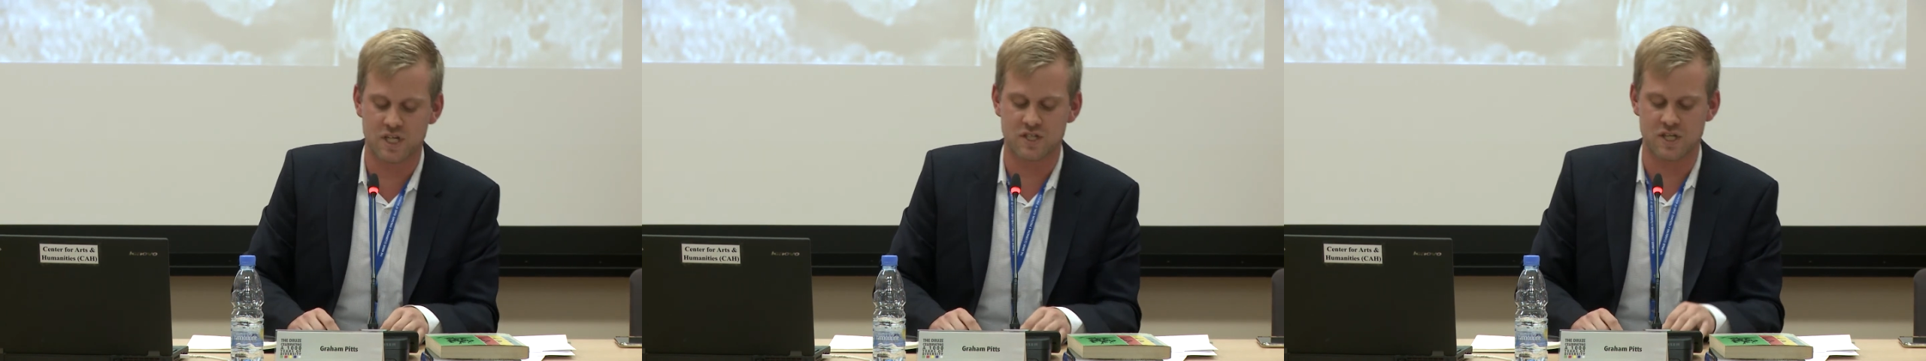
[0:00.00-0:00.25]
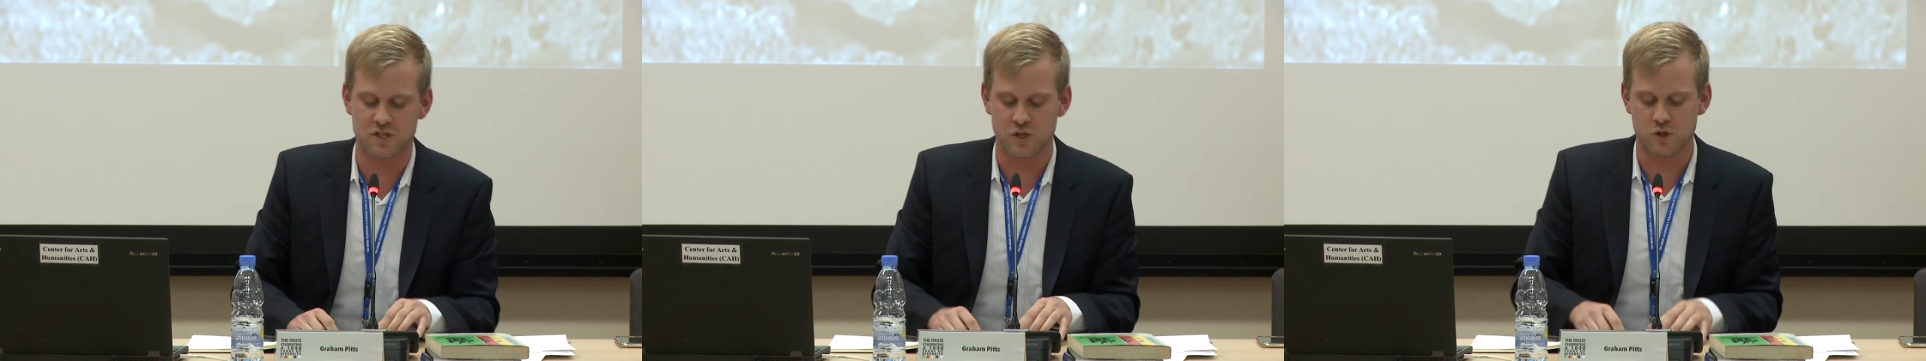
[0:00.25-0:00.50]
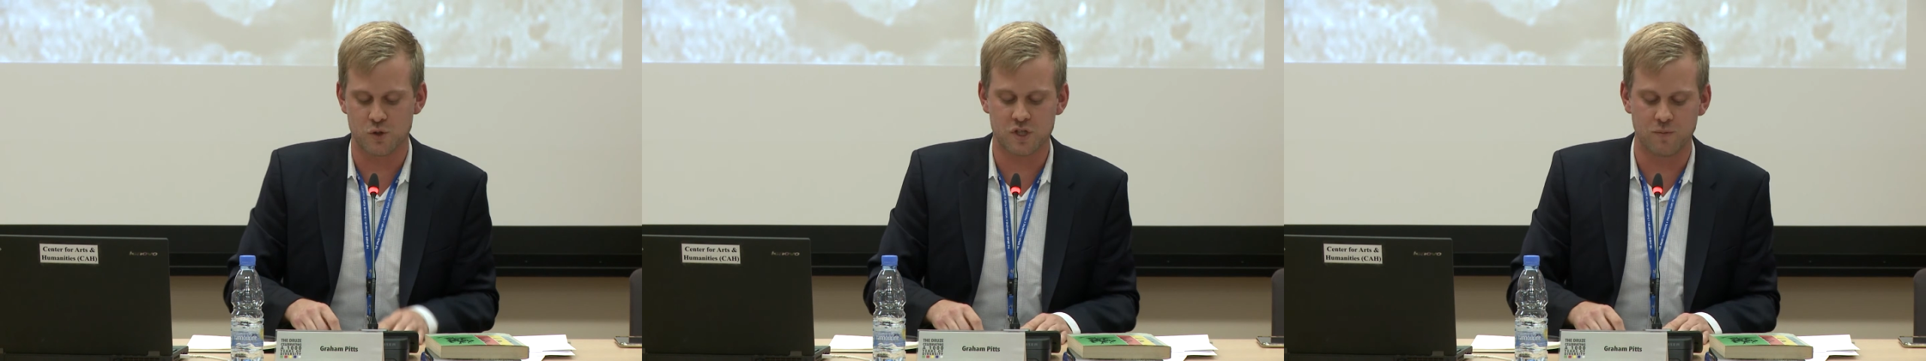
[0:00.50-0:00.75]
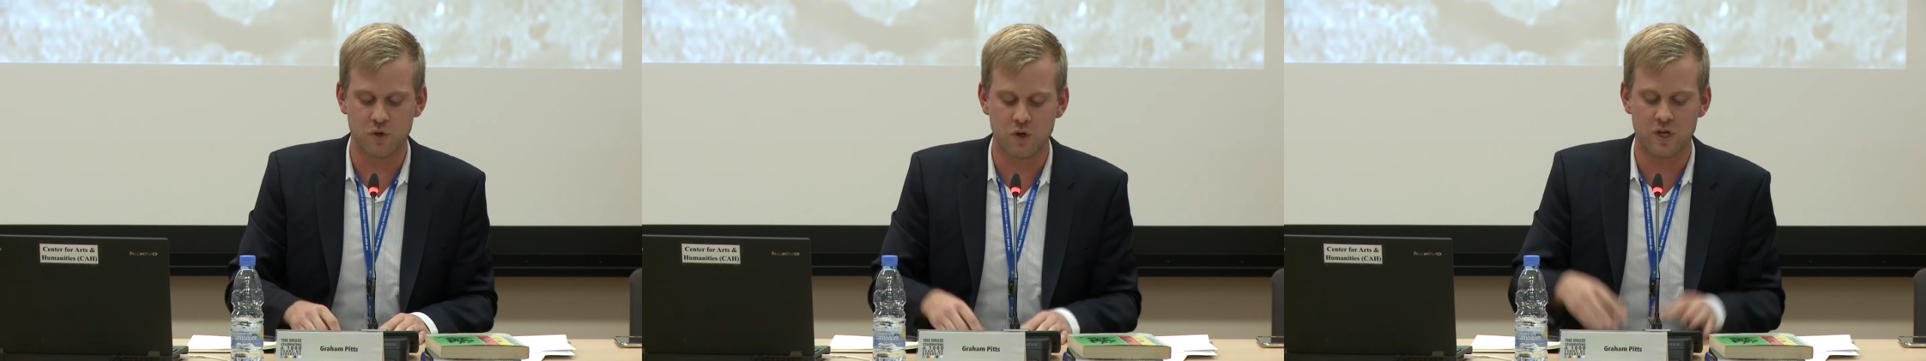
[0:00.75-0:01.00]
exist in Druze
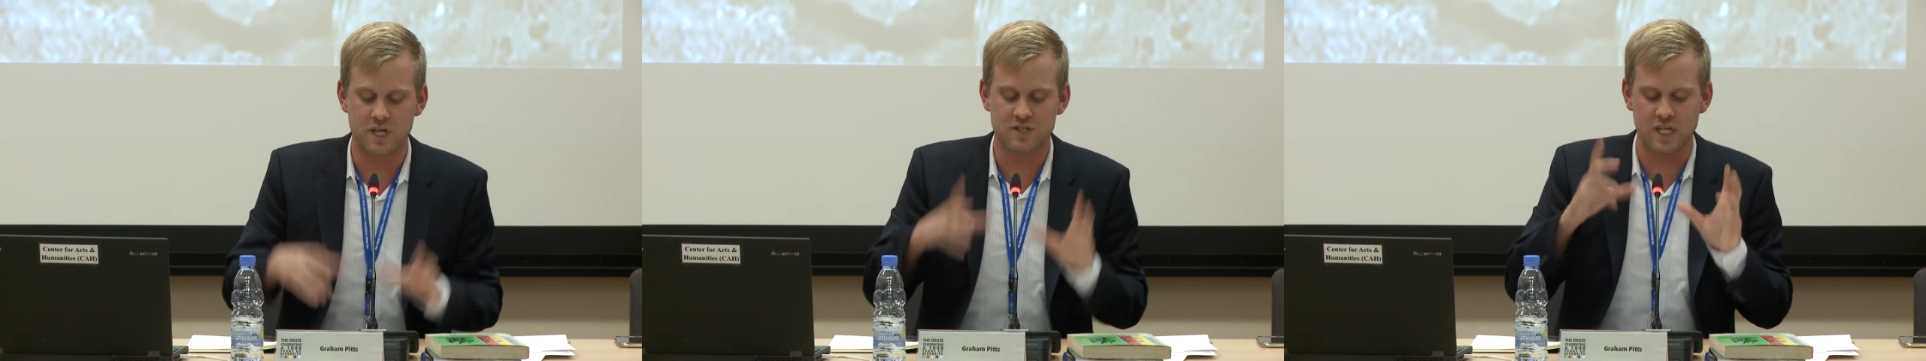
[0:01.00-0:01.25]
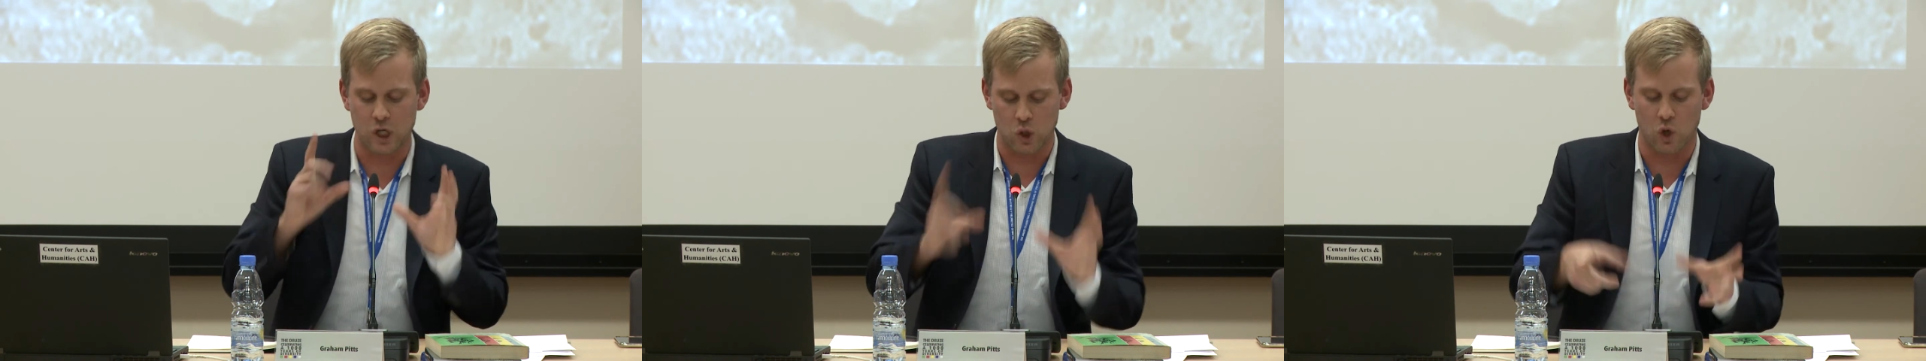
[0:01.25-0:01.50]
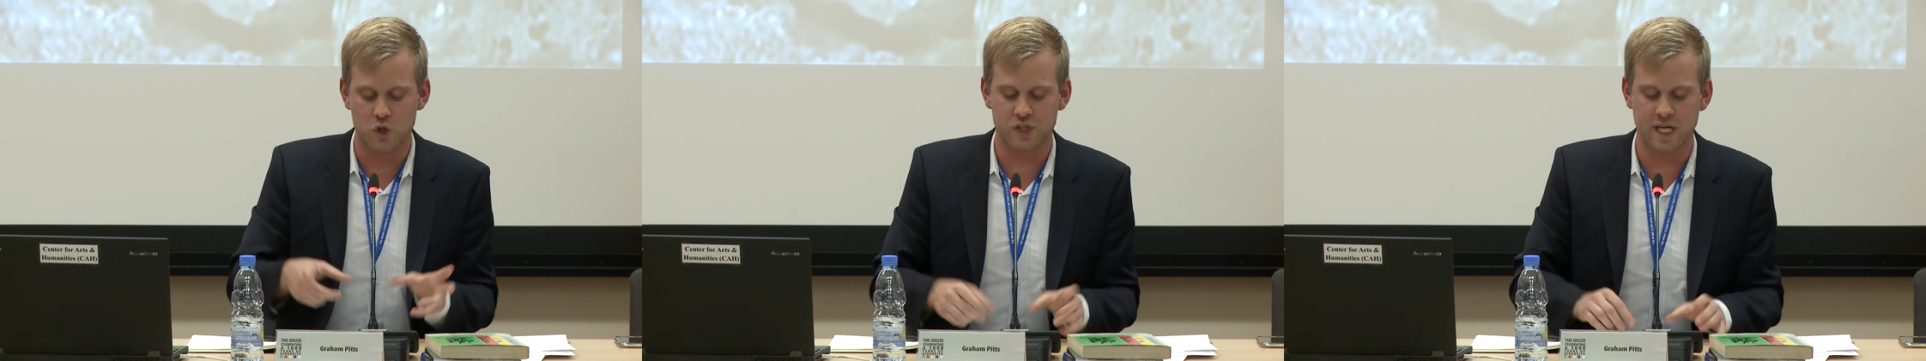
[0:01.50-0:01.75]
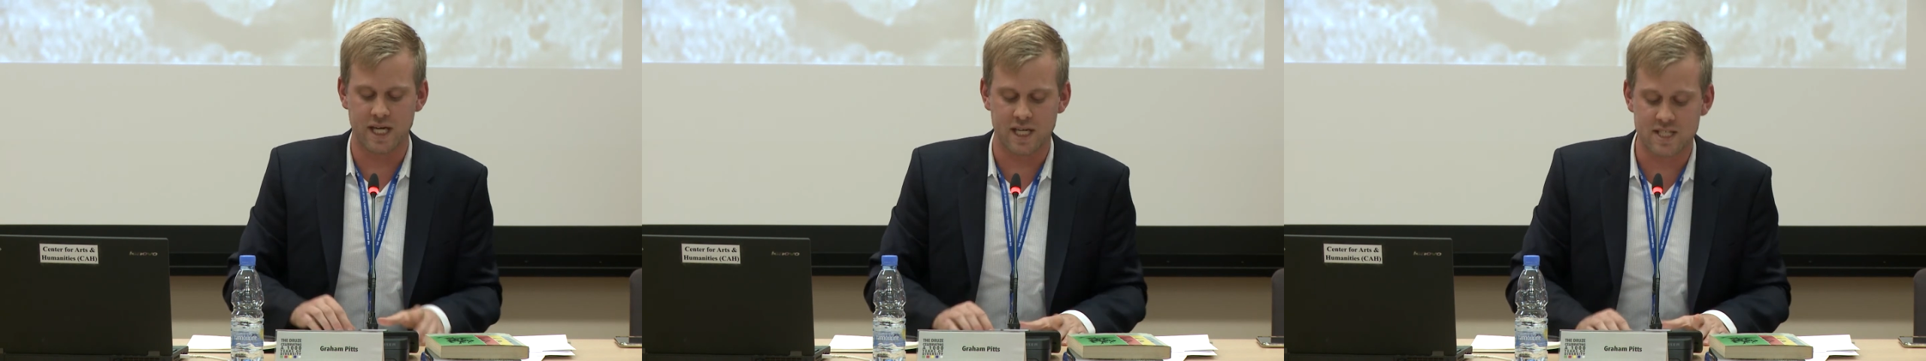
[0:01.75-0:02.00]
communities, they are
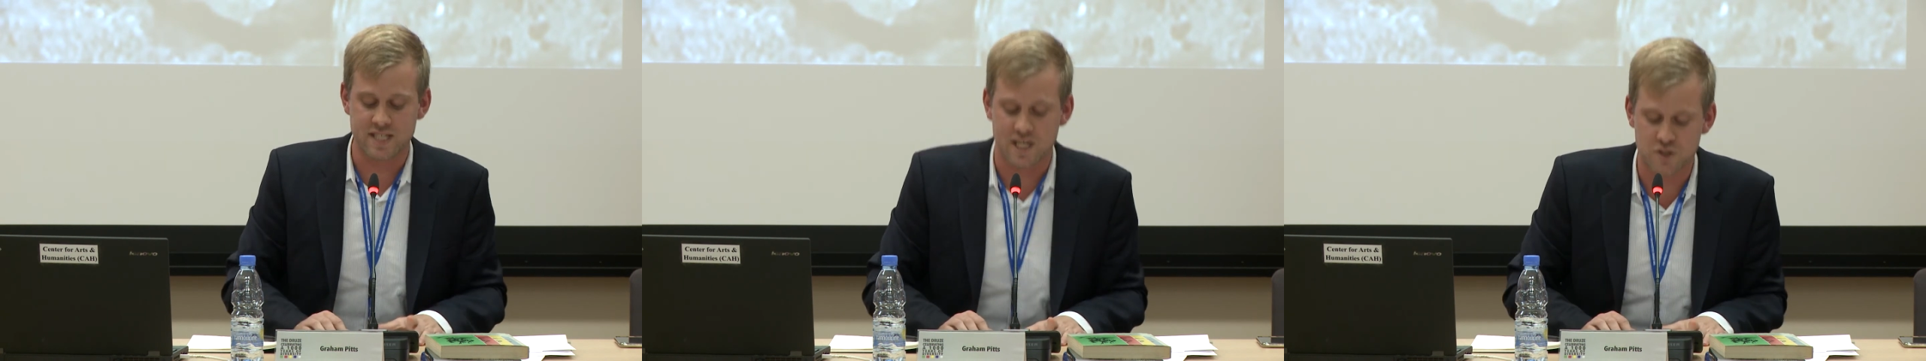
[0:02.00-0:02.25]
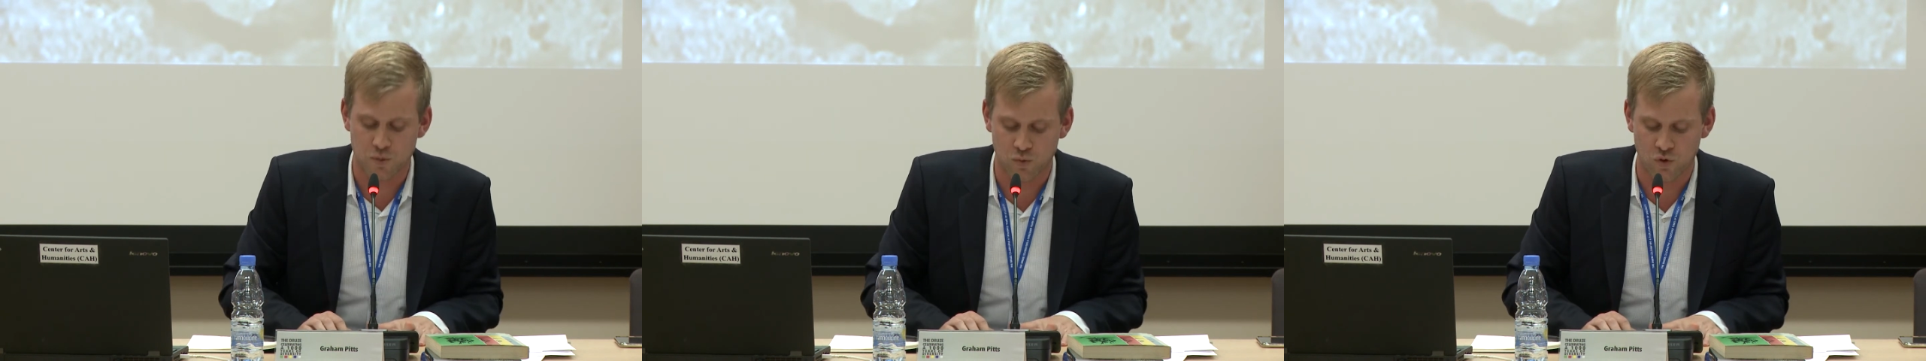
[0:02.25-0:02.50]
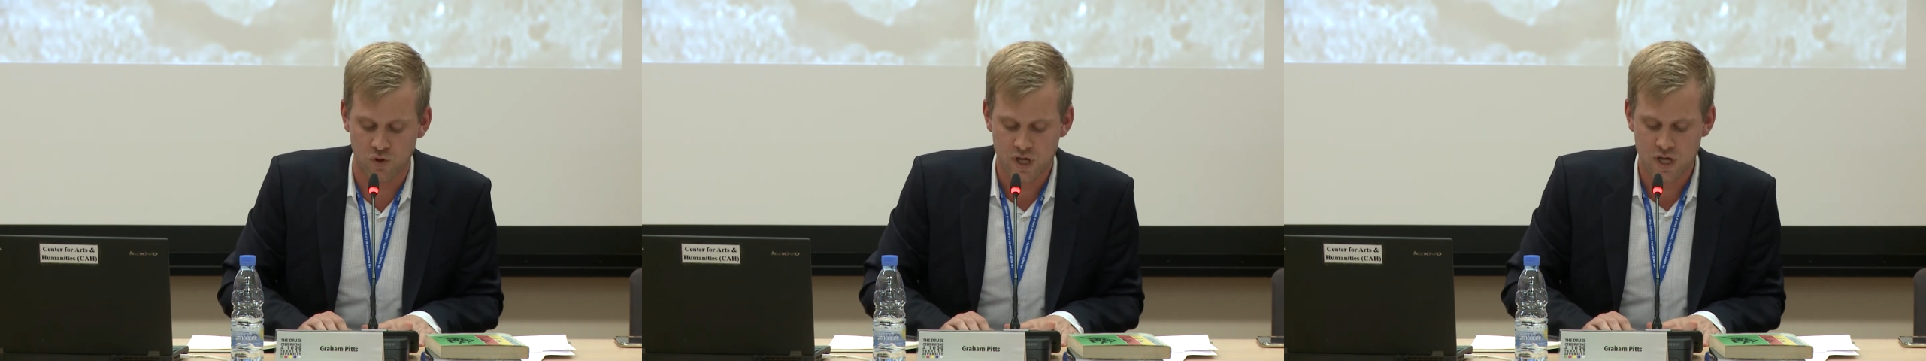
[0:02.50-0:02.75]
largely inaccessible.